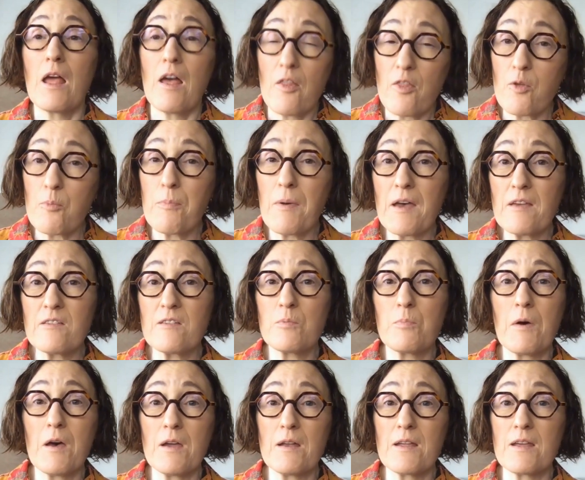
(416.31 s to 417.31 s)
The best
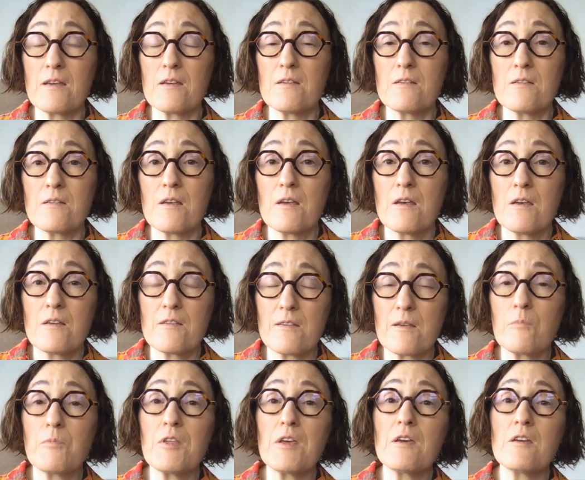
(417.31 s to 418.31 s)
spot is
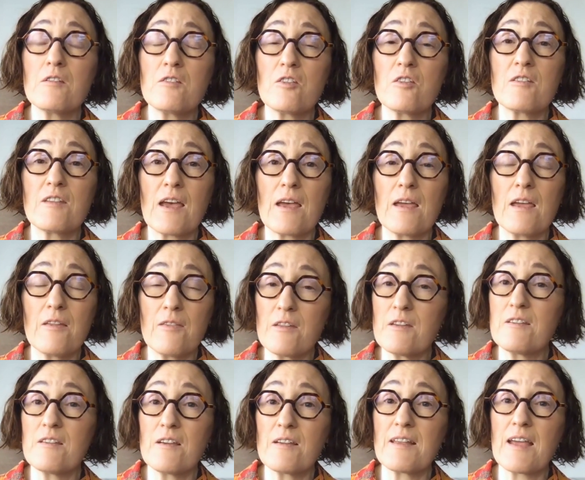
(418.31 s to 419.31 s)
something in the
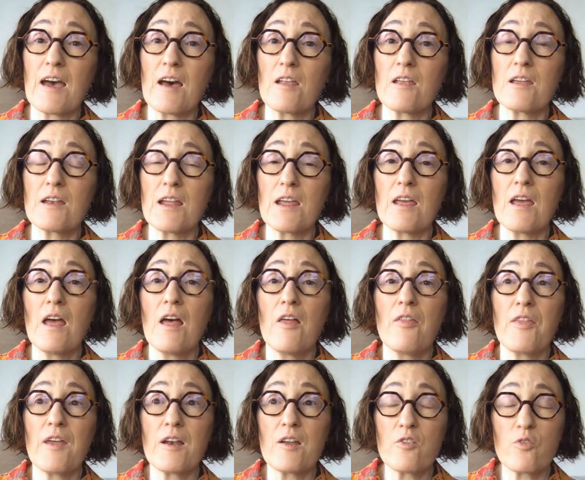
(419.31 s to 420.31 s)
totality
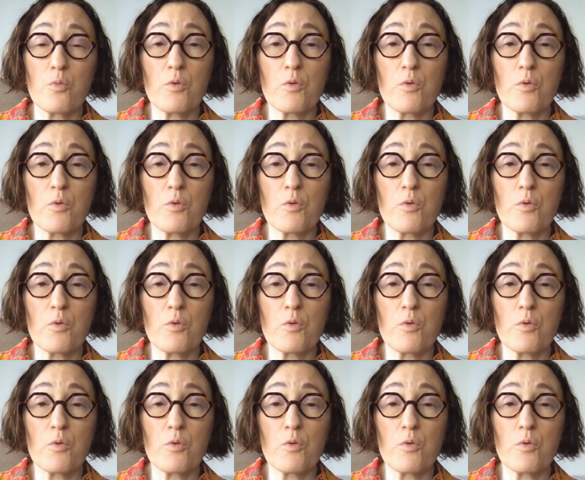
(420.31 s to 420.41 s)
that is